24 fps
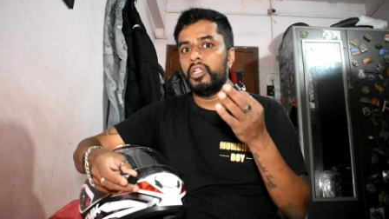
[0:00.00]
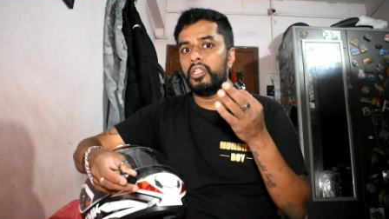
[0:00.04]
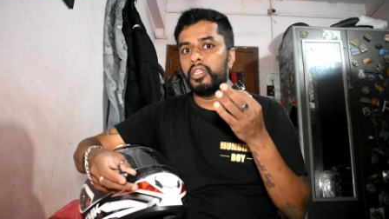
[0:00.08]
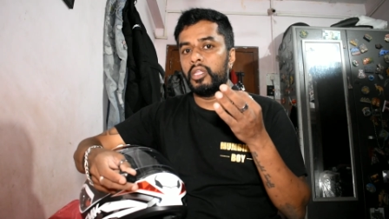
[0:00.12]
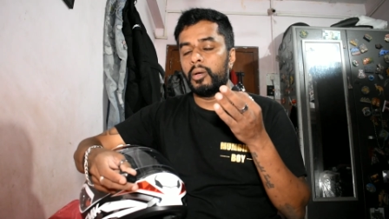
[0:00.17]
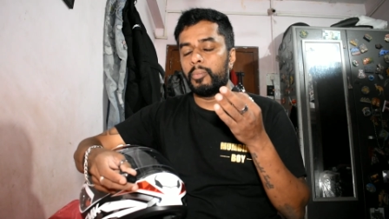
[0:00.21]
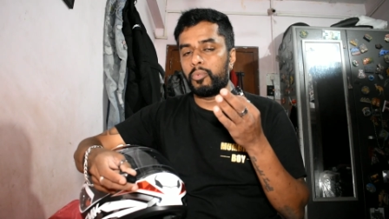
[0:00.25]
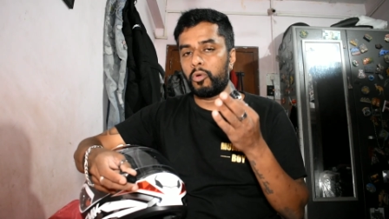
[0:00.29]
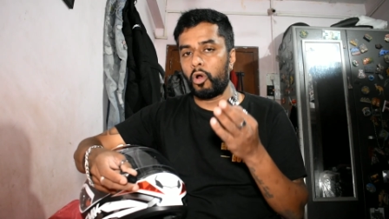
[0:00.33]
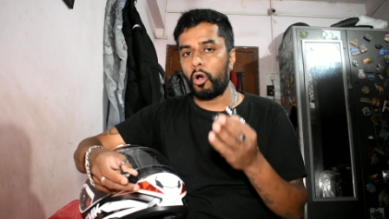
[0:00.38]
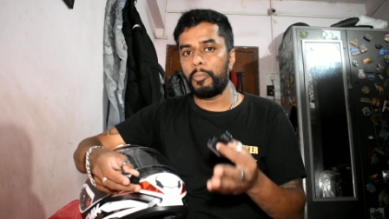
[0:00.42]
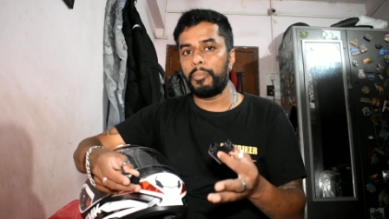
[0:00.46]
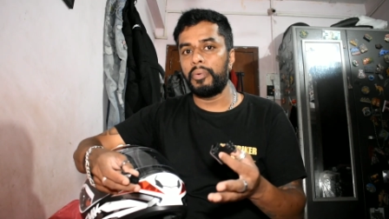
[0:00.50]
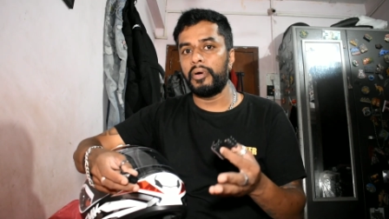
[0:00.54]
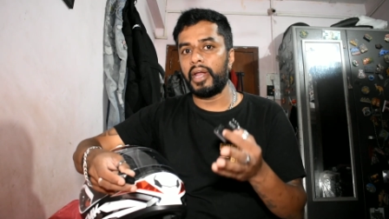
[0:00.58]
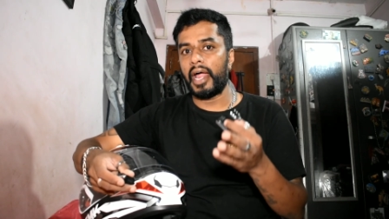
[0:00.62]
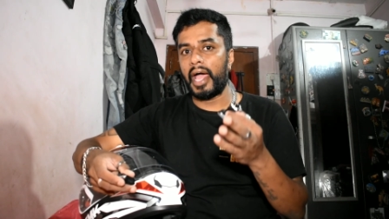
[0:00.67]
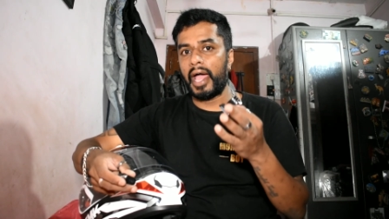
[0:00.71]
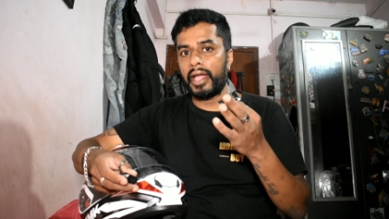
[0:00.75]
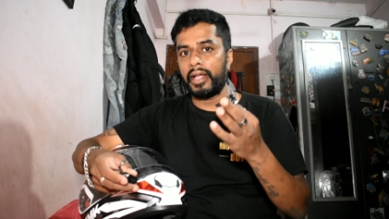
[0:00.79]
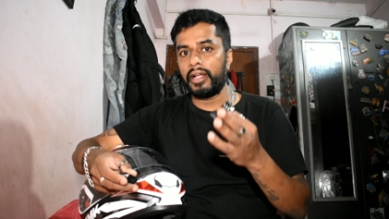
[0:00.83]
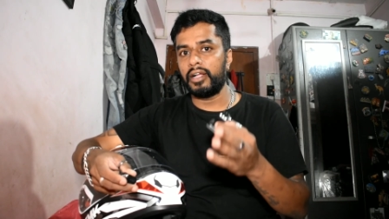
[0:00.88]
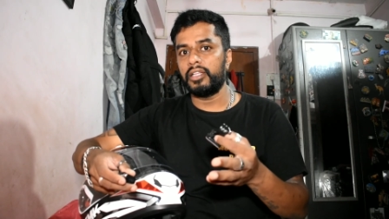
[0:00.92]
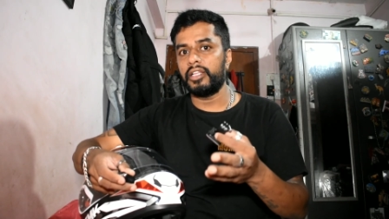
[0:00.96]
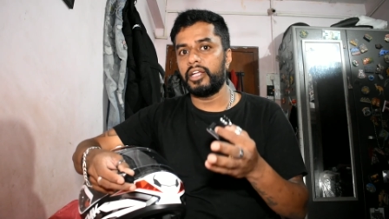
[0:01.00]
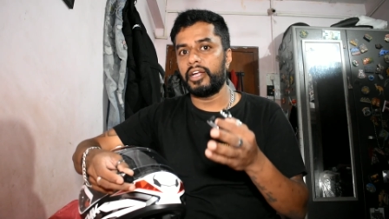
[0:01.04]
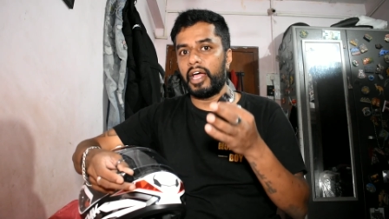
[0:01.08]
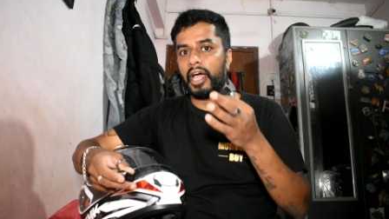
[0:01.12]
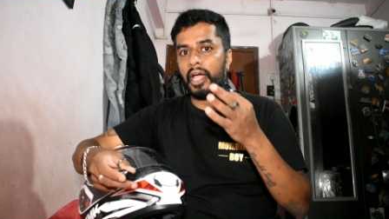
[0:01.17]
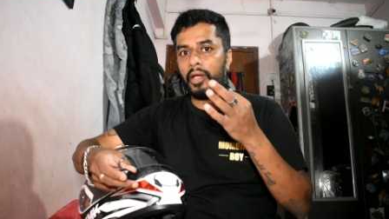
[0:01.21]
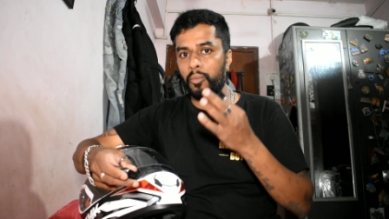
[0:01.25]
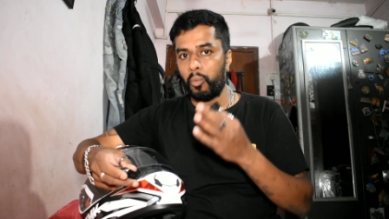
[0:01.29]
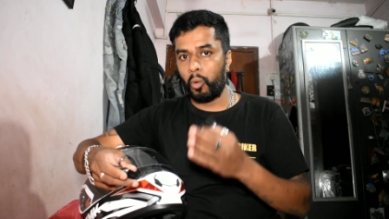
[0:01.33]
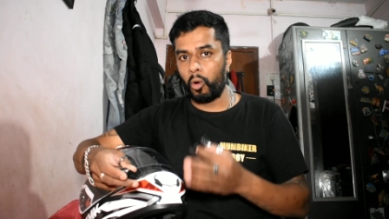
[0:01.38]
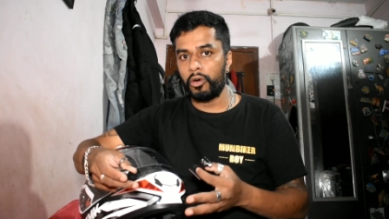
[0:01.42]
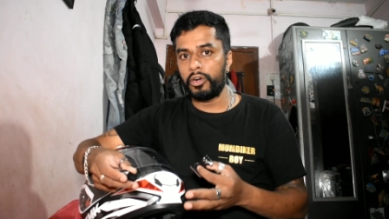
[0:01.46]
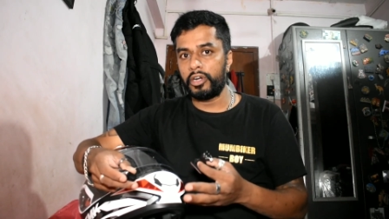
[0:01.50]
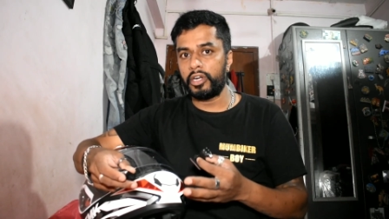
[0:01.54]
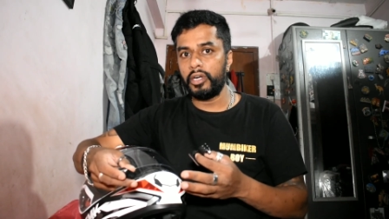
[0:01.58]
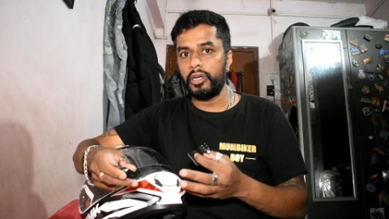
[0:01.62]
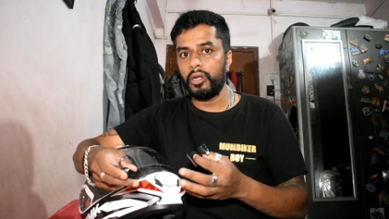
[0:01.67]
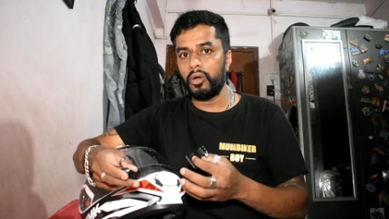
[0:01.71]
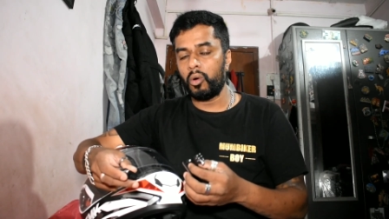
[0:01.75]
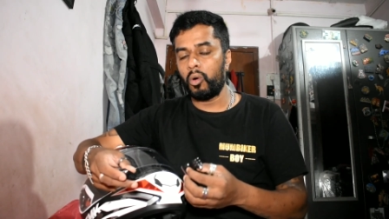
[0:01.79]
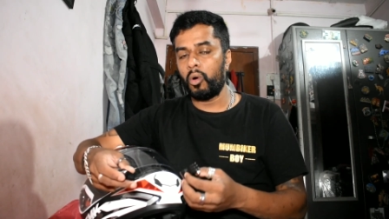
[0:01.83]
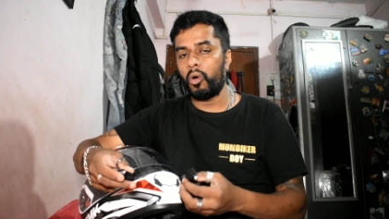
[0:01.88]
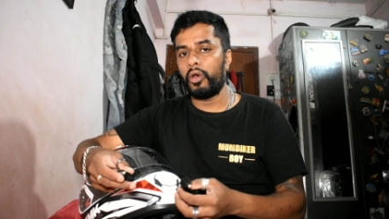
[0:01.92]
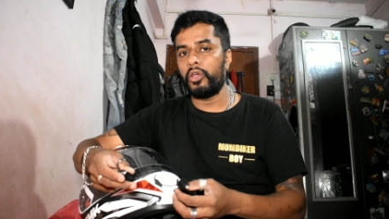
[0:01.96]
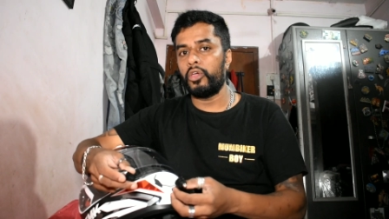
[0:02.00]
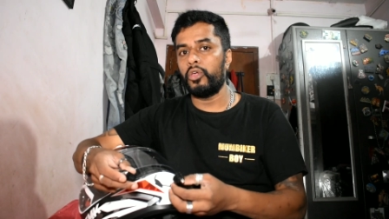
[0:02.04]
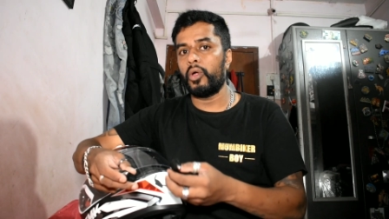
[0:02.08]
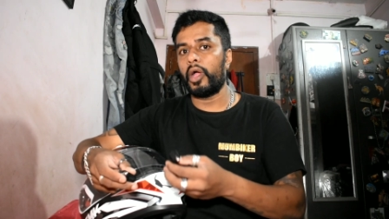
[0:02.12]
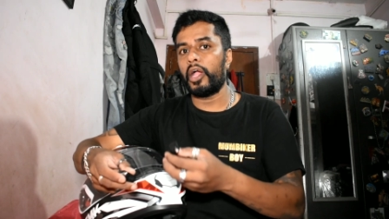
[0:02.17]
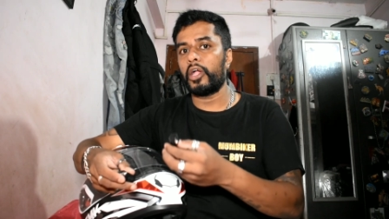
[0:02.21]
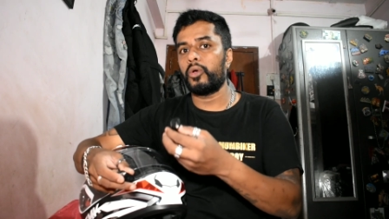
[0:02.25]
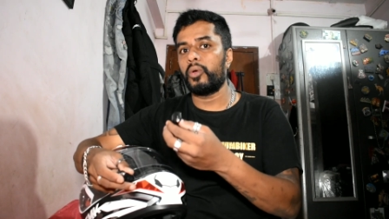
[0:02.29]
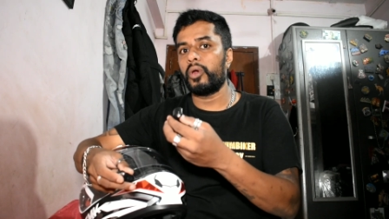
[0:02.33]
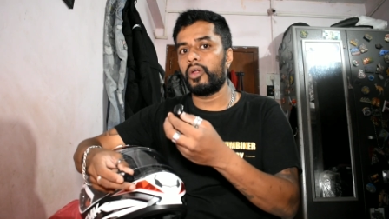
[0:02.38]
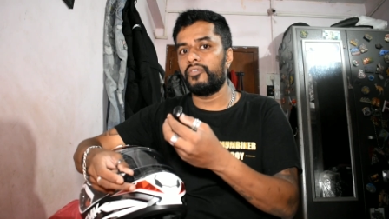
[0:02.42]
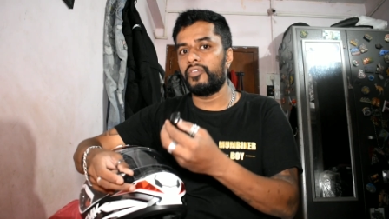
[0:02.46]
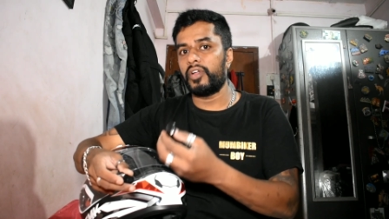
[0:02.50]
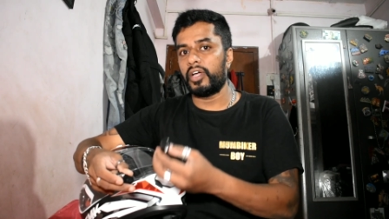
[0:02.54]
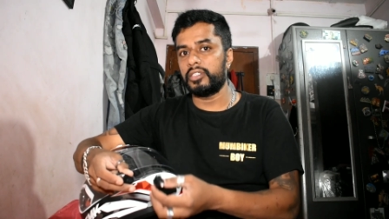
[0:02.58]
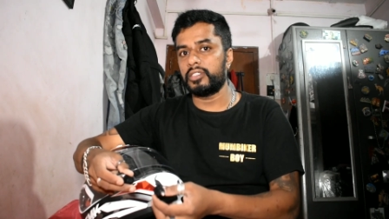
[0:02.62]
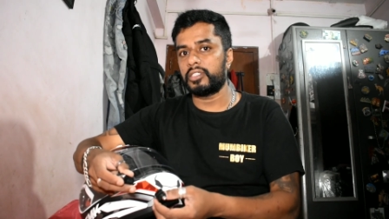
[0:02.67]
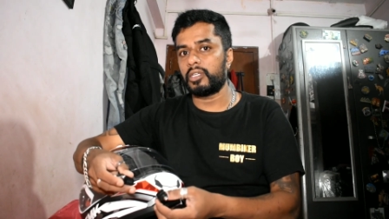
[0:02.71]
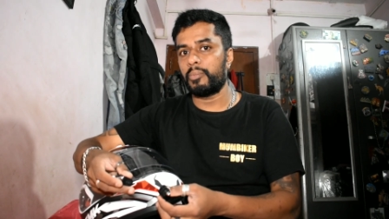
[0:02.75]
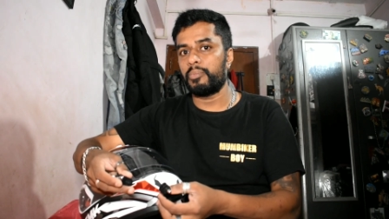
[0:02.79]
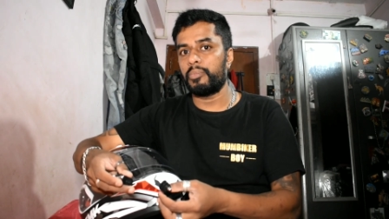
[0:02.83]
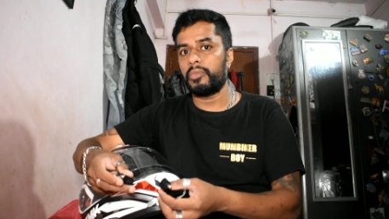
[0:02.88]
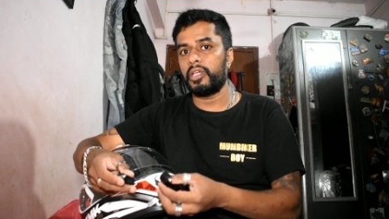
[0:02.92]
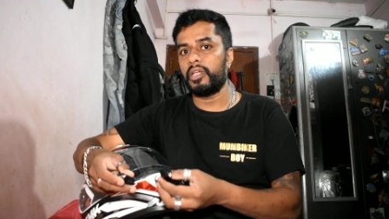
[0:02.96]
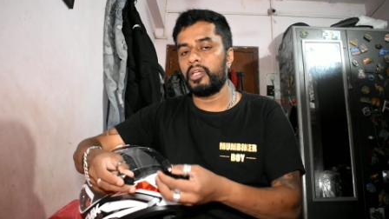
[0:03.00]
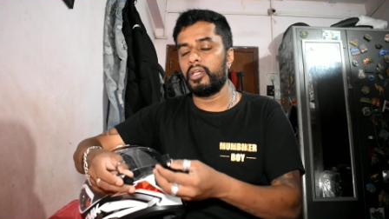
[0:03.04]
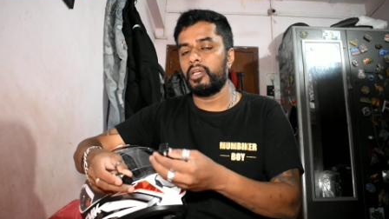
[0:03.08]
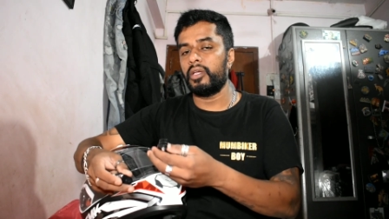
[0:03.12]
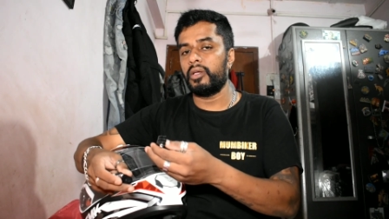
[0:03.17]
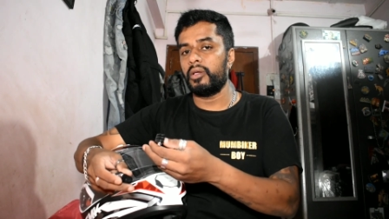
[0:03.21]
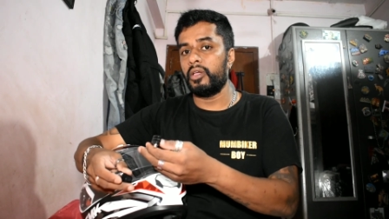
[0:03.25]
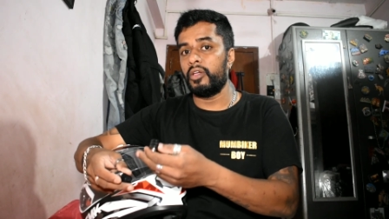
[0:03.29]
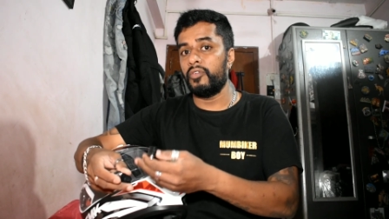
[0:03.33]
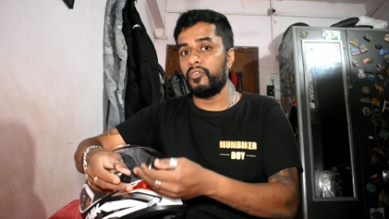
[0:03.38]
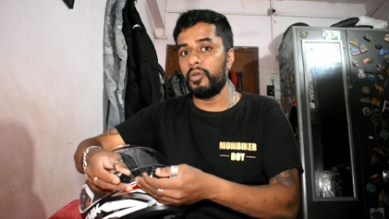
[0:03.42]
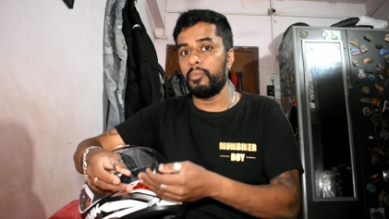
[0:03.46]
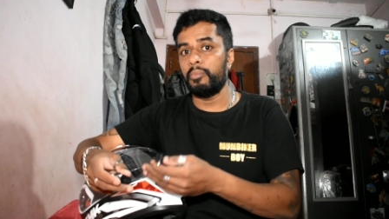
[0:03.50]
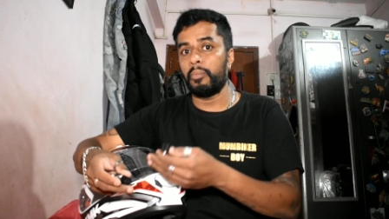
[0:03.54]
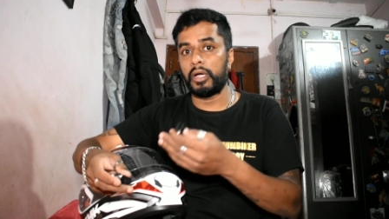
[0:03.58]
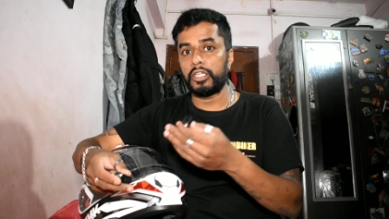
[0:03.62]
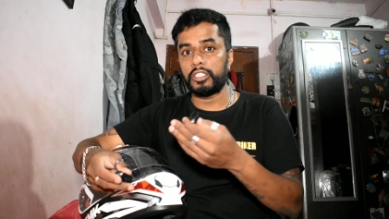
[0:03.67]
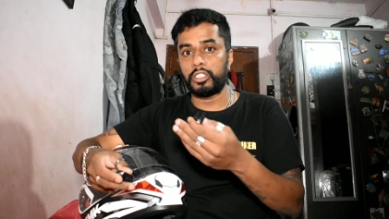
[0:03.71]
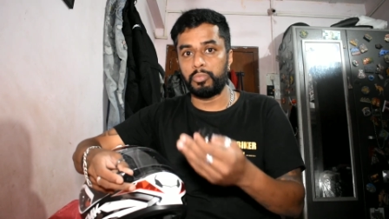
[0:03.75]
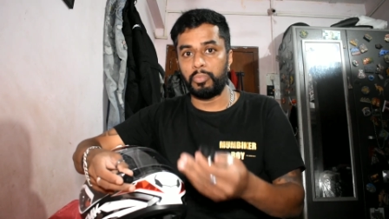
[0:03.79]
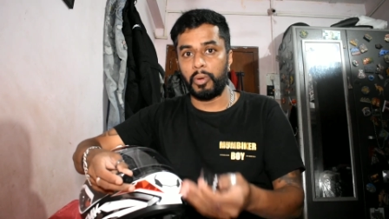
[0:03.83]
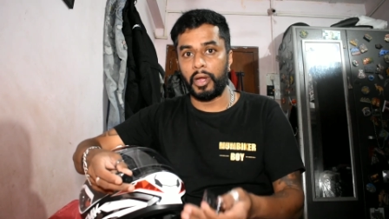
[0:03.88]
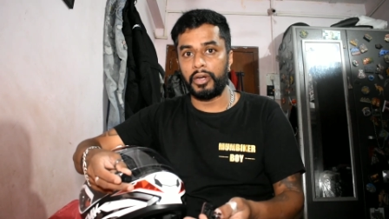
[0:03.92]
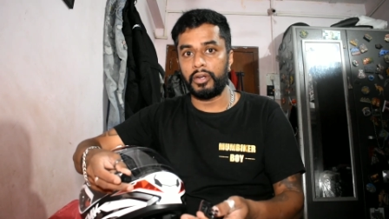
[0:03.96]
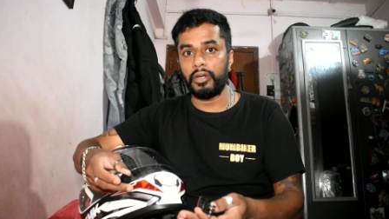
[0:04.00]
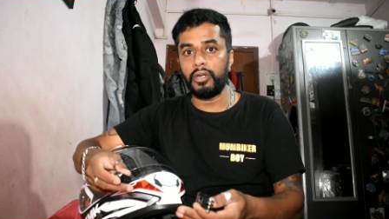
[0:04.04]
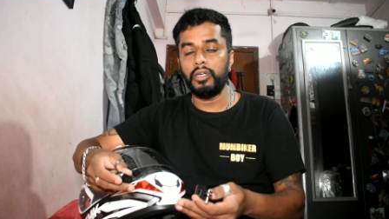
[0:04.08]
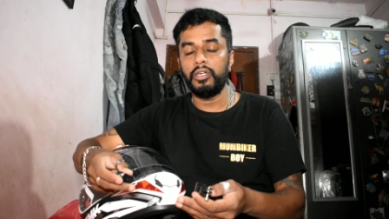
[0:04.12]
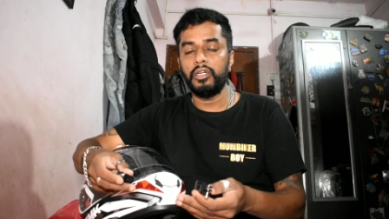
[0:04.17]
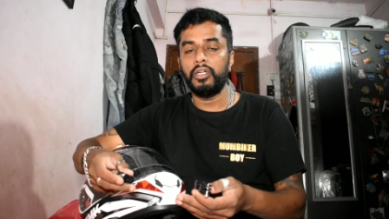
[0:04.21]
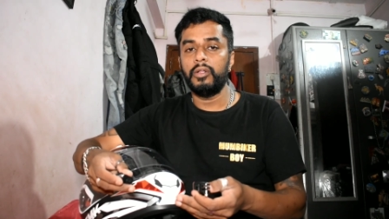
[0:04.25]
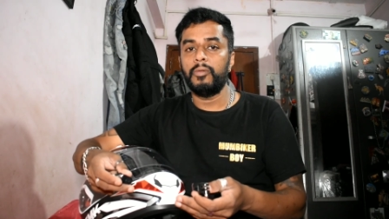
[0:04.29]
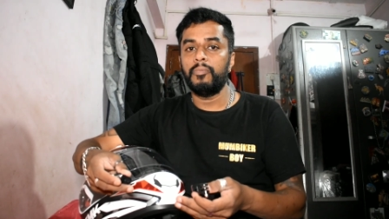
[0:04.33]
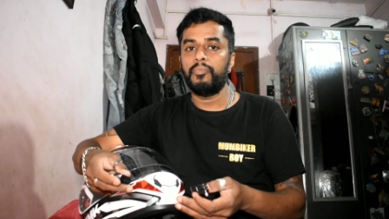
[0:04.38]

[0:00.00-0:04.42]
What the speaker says: the proper angle that I wanted, or I could have done something even much better,